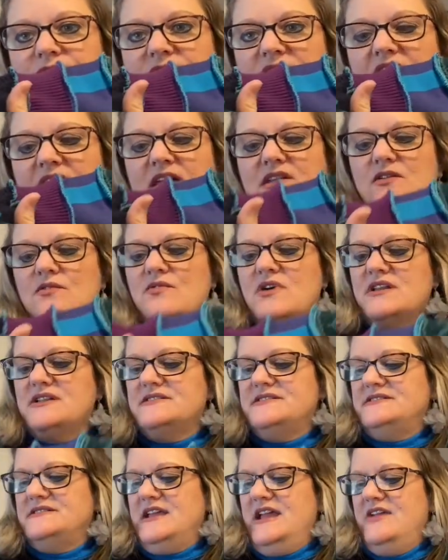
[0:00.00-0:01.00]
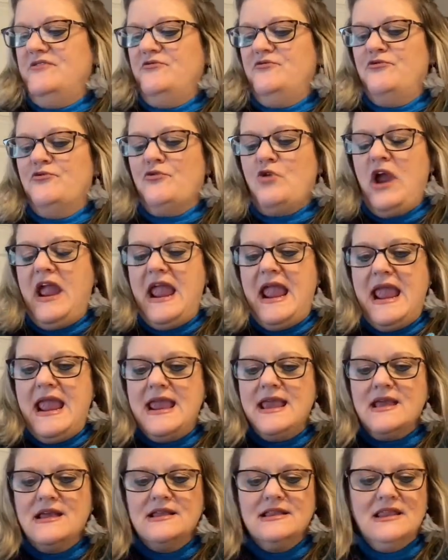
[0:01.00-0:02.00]
I don't want to say
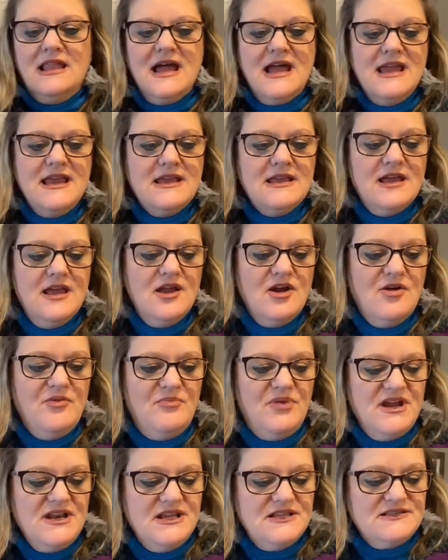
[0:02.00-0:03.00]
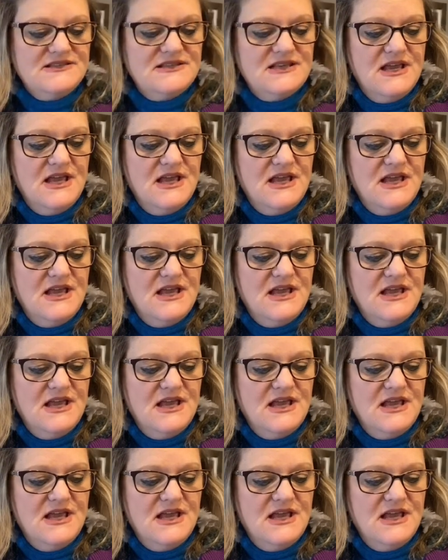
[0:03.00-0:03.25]
fray-like, but it's